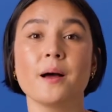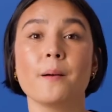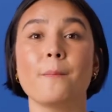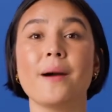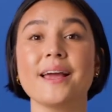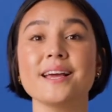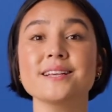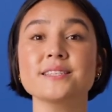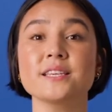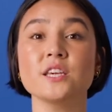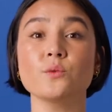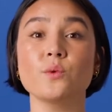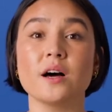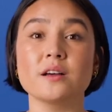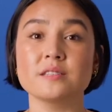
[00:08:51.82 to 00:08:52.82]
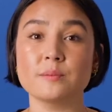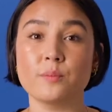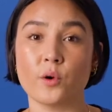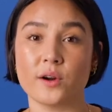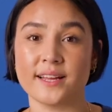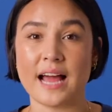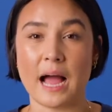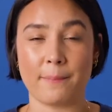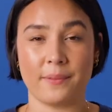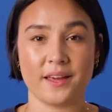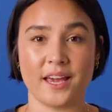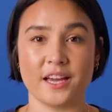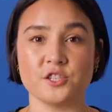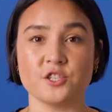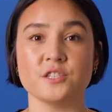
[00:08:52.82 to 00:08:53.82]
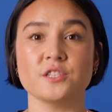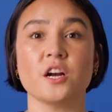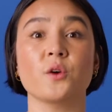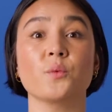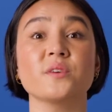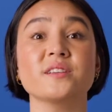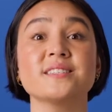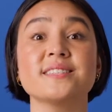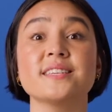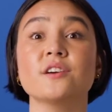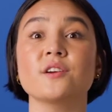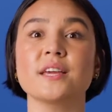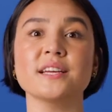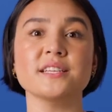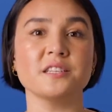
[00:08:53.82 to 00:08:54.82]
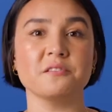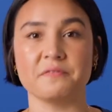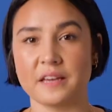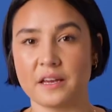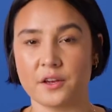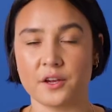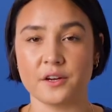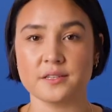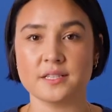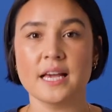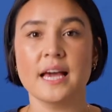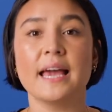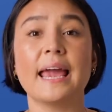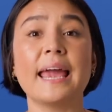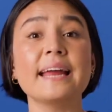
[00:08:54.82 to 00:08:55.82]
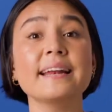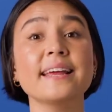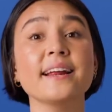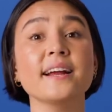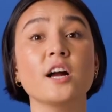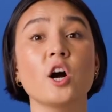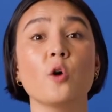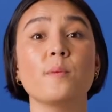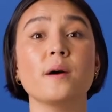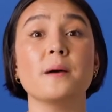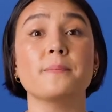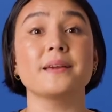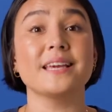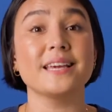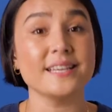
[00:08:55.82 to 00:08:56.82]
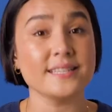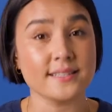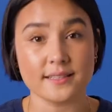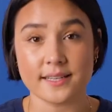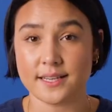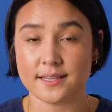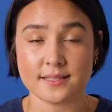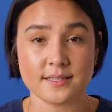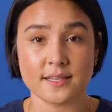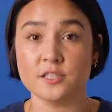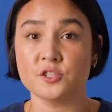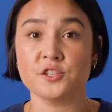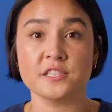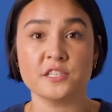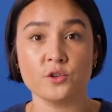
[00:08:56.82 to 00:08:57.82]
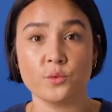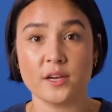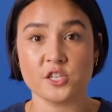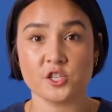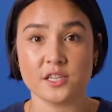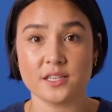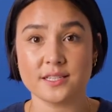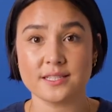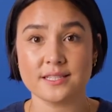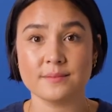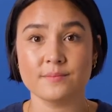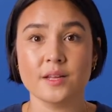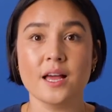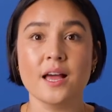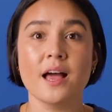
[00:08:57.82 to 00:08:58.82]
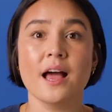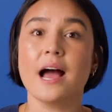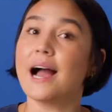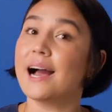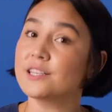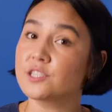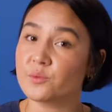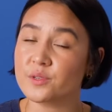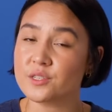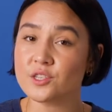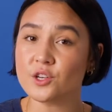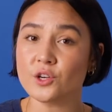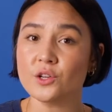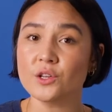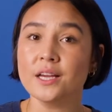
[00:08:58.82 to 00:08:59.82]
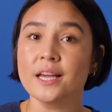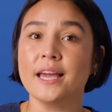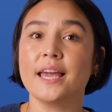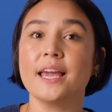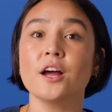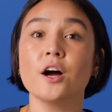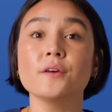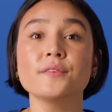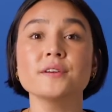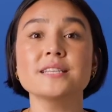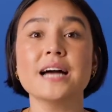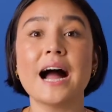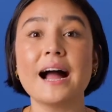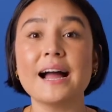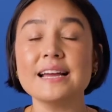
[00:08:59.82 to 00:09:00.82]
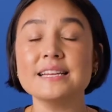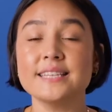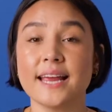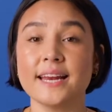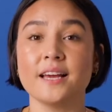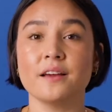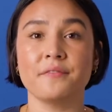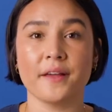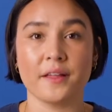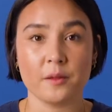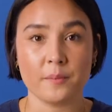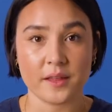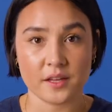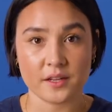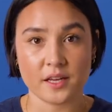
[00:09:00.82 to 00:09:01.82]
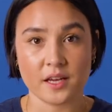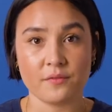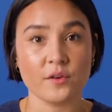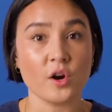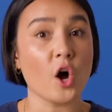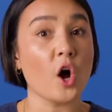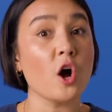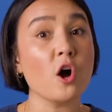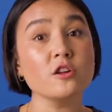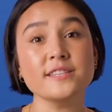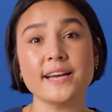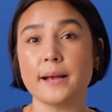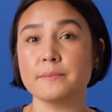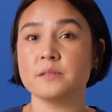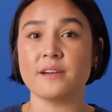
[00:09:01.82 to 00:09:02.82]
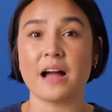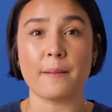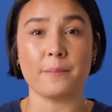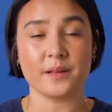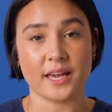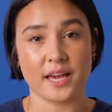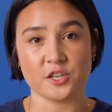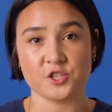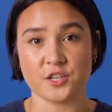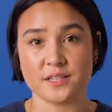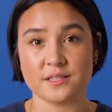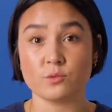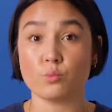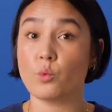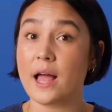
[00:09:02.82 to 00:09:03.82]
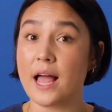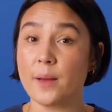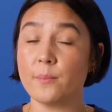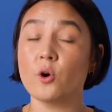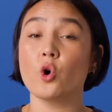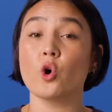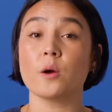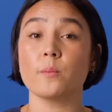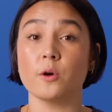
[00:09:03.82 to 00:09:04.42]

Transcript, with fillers: MySQL-supported applications are resilient to failures and can cope up easily in such situations. As a result, it offers high data availability for all types of applications, web or